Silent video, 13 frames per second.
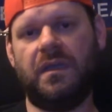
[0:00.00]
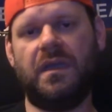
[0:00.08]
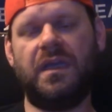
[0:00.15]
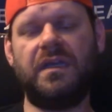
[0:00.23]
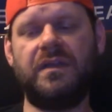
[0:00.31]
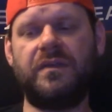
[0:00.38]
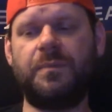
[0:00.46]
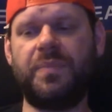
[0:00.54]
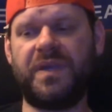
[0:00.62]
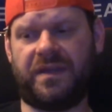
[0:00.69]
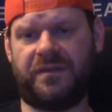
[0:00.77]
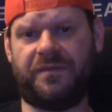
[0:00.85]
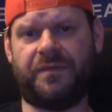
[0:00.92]
And it's
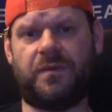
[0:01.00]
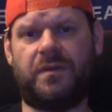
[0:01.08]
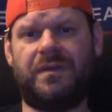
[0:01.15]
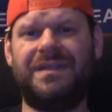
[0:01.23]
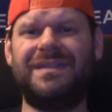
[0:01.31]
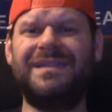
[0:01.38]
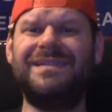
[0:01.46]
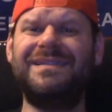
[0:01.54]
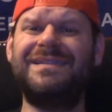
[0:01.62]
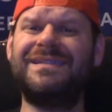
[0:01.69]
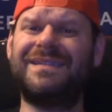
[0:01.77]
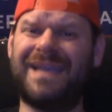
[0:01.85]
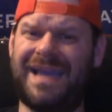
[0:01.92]
pitiful. And he's
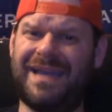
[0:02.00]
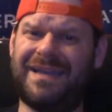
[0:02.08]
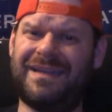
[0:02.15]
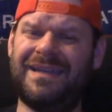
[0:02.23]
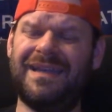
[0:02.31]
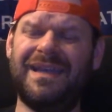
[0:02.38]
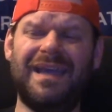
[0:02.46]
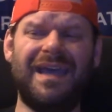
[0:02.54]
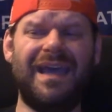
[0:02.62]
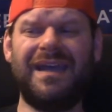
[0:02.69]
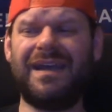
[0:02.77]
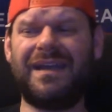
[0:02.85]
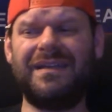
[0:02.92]
sad.
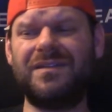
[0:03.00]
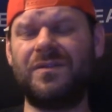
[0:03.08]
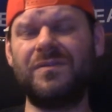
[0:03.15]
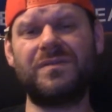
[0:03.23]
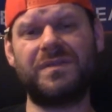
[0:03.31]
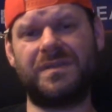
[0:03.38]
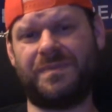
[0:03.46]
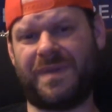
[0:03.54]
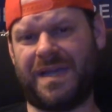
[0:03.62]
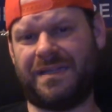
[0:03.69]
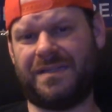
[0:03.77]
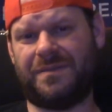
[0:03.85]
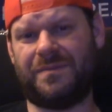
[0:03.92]
And I don't
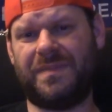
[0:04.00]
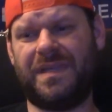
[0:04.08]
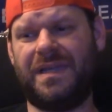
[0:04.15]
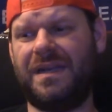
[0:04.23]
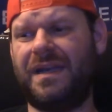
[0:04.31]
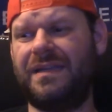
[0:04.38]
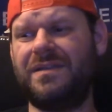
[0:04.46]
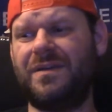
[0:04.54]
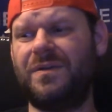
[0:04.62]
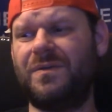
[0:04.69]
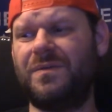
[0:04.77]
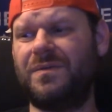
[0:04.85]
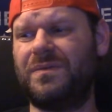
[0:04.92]
respect him. And I
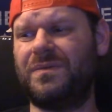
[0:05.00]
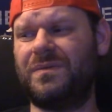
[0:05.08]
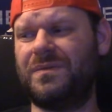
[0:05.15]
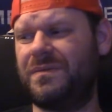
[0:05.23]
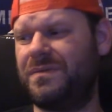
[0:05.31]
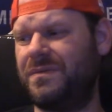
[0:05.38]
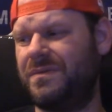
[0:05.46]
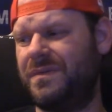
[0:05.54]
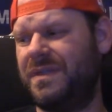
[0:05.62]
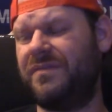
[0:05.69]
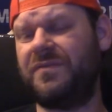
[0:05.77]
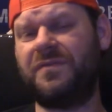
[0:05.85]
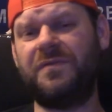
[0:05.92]
don't
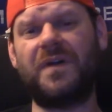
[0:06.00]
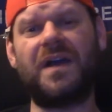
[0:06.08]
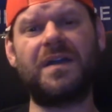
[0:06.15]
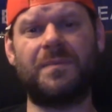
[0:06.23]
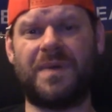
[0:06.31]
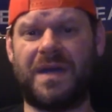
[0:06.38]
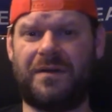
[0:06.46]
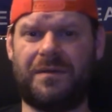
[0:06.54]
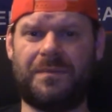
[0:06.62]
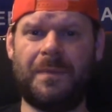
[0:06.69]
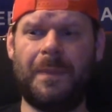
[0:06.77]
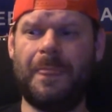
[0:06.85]
give a fuck about him.